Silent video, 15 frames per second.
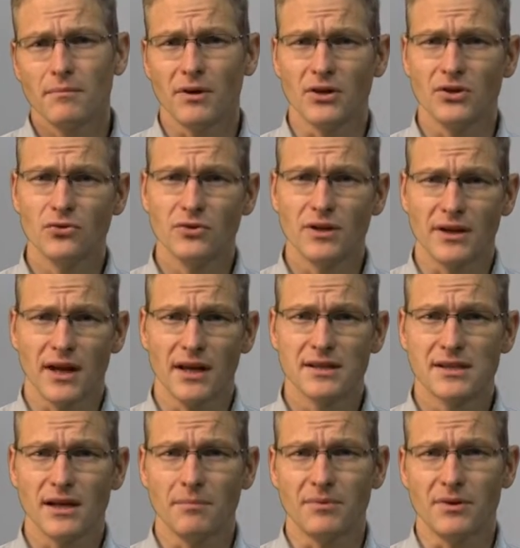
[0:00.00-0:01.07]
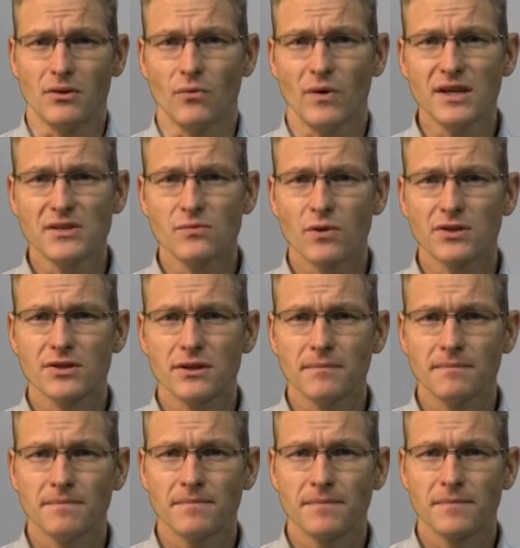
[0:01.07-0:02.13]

by you that ends up in the wastewater,